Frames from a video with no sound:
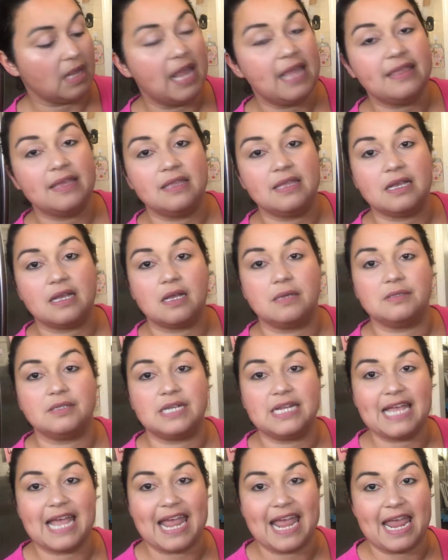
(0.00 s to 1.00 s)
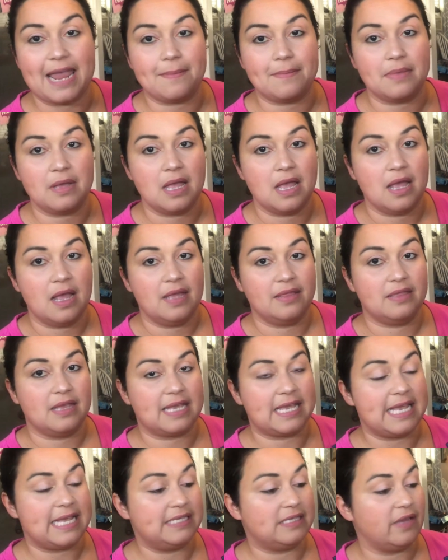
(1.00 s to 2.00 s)
And then it comes with a game, the
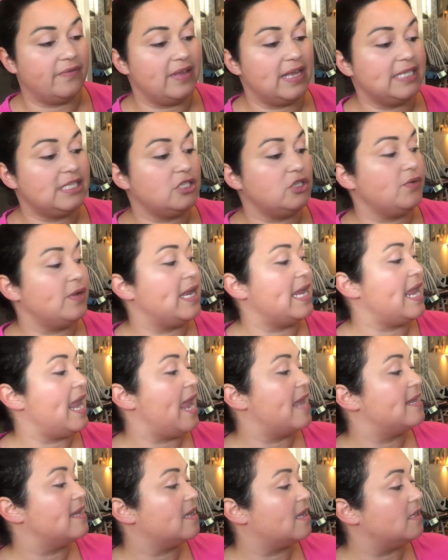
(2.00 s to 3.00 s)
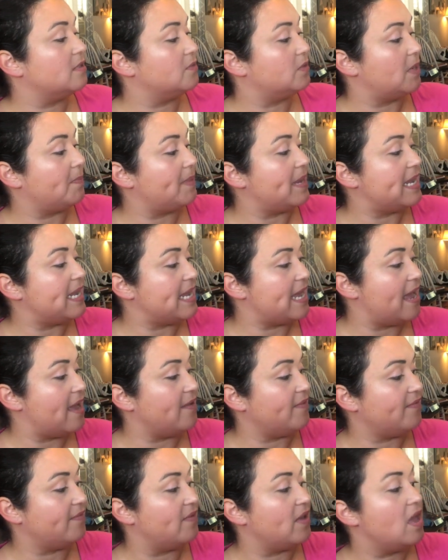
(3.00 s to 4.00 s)
keys of history, and it comes with a
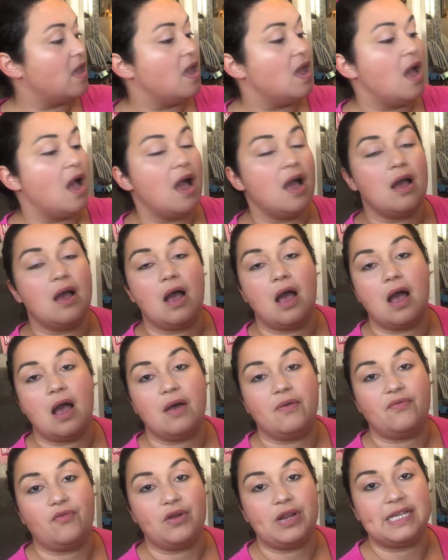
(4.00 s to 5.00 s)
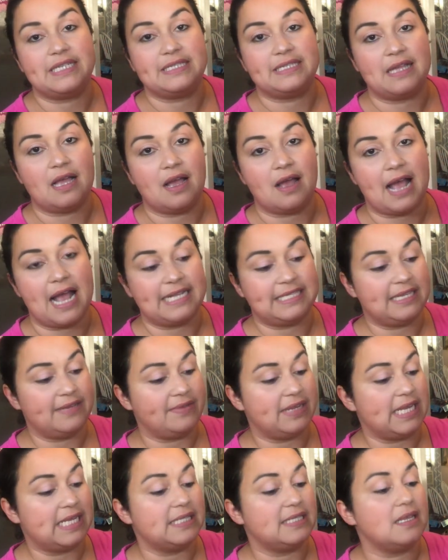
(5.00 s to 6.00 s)
PDF uh, for his uh,
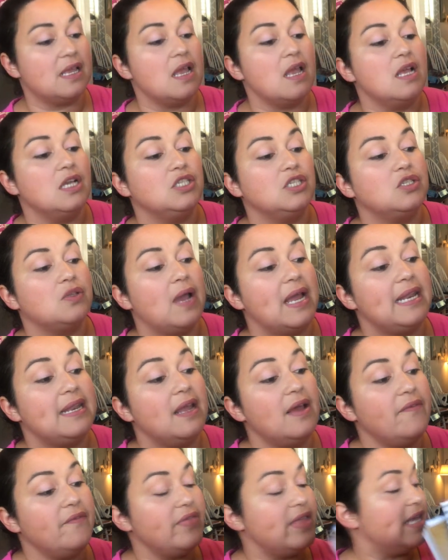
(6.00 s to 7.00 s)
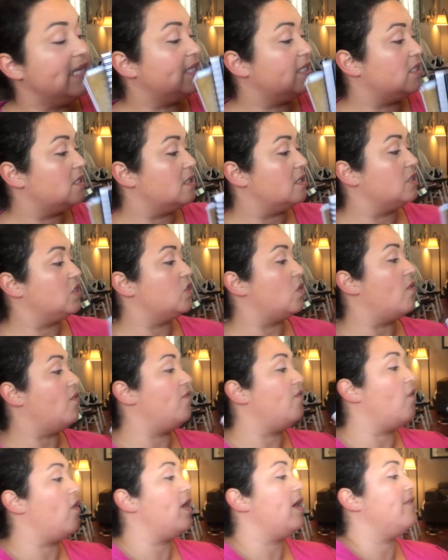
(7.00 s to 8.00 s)
activities. So I love this so
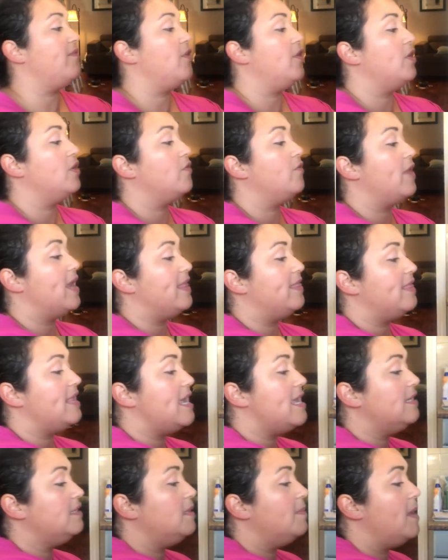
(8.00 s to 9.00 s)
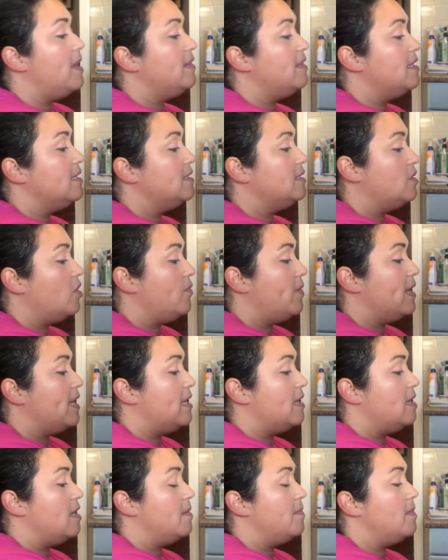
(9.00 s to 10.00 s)
far. I've heard great things about this
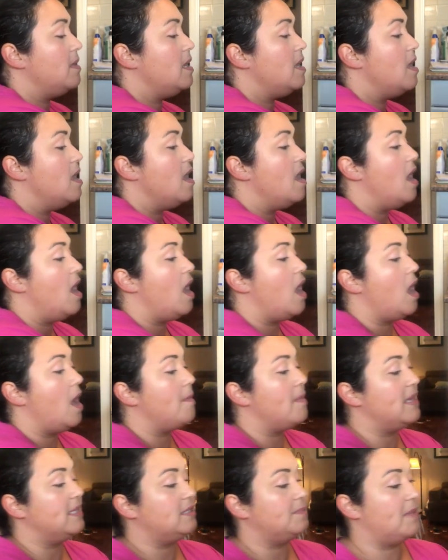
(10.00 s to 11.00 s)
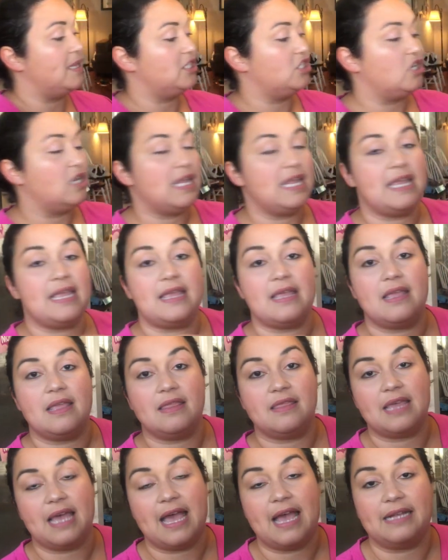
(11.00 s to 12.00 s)
curriculum, um, especially
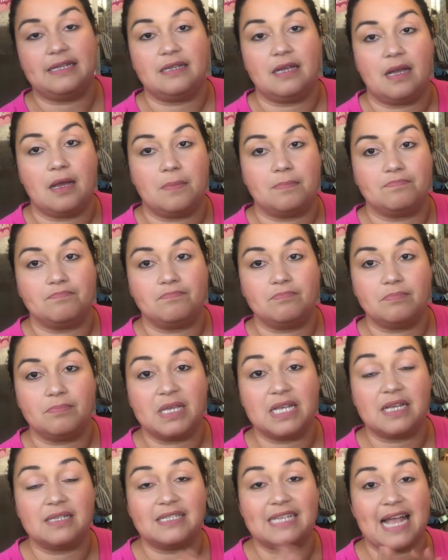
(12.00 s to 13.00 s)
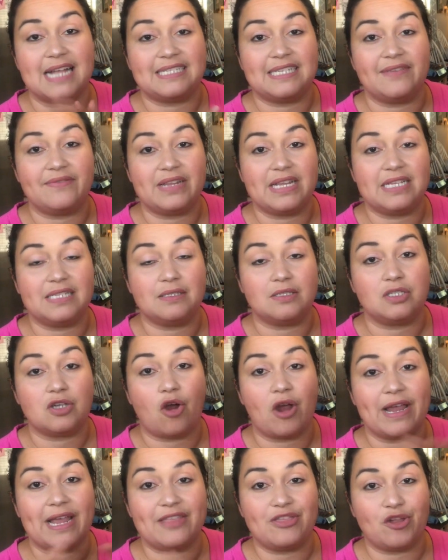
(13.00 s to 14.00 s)
that um, because the activities
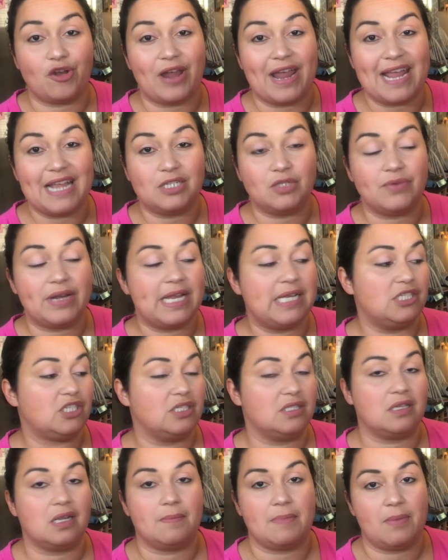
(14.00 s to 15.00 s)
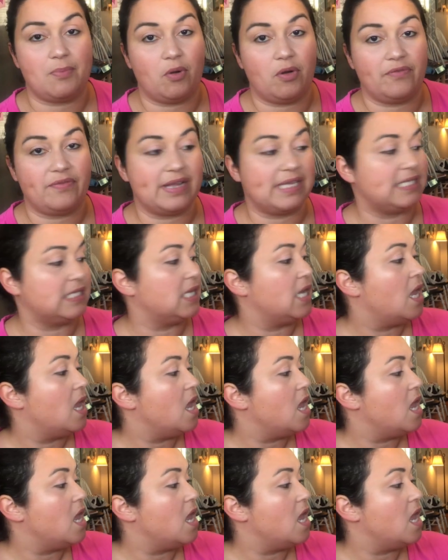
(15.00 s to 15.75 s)
target their age range, it's going to be perfect.